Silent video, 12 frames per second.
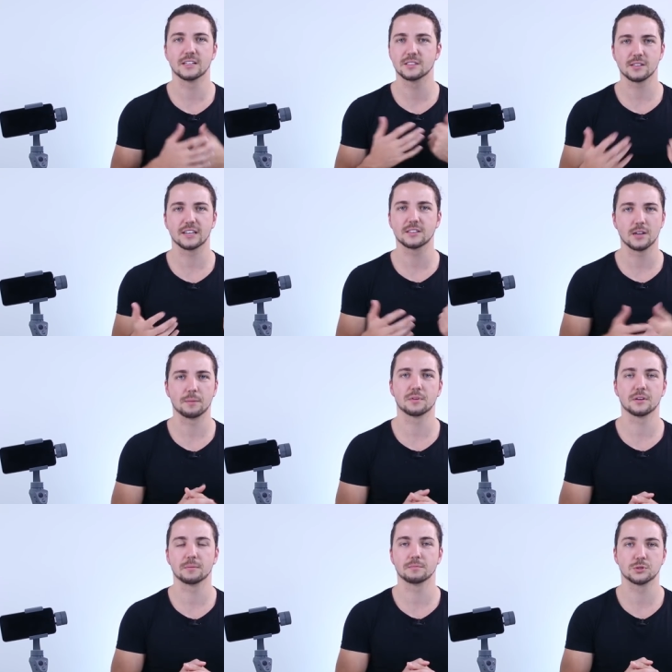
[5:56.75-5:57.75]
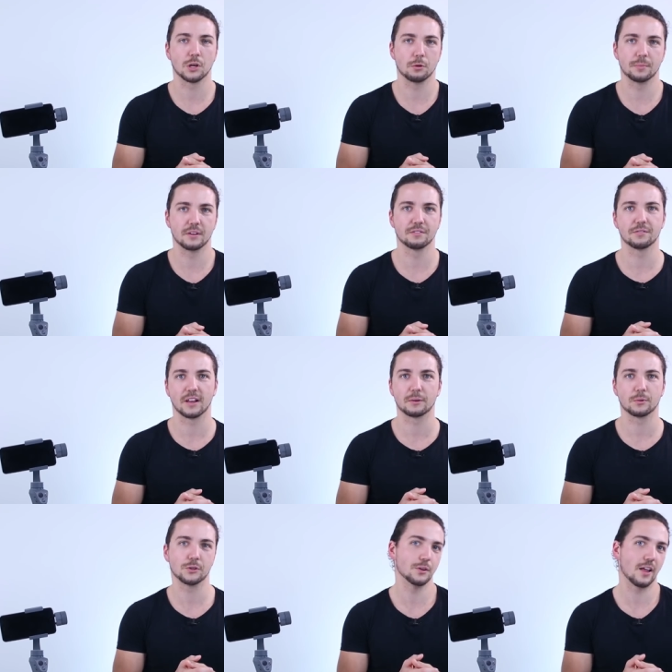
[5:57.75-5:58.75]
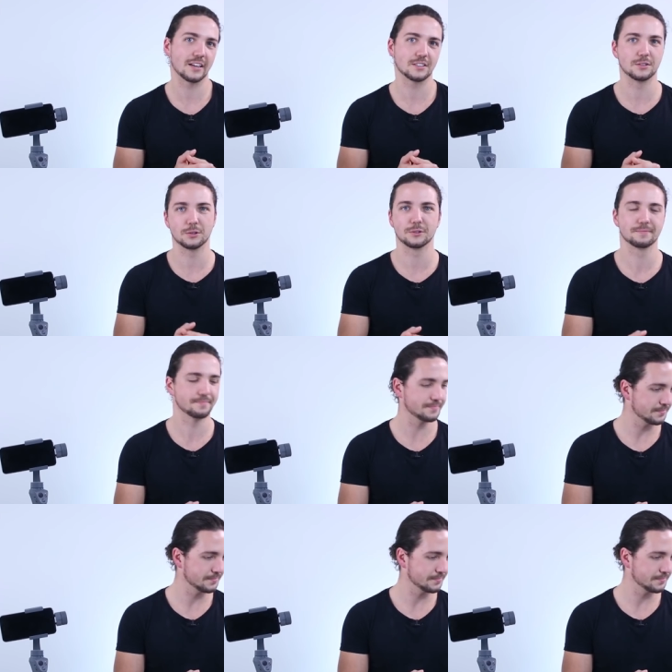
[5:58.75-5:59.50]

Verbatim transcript: It's like time to show a bit of like what you like to do,